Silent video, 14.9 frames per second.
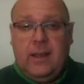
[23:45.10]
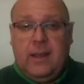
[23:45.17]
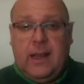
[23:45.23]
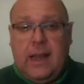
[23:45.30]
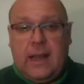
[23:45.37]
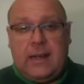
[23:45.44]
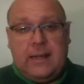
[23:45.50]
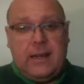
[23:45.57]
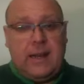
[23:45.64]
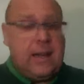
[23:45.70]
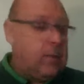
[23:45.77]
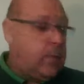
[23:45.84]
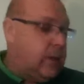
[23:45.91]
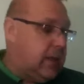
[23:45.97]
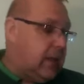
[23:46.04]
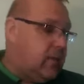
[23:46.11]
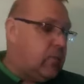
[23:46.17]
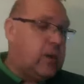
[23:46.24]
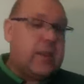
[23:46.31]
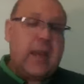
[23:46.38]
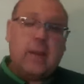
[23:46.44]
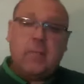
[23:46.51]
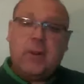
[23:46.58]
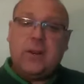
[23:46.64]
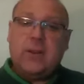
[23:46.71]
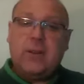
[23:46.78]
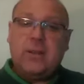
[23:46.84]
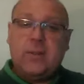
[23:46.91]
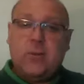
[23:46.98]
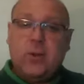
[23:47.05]
And we didn't read that part of the
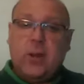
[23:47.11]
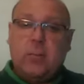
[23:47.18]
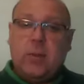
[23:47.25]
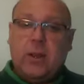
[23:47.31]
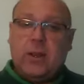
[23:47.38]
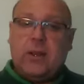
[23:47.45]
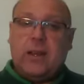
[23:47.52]
story, but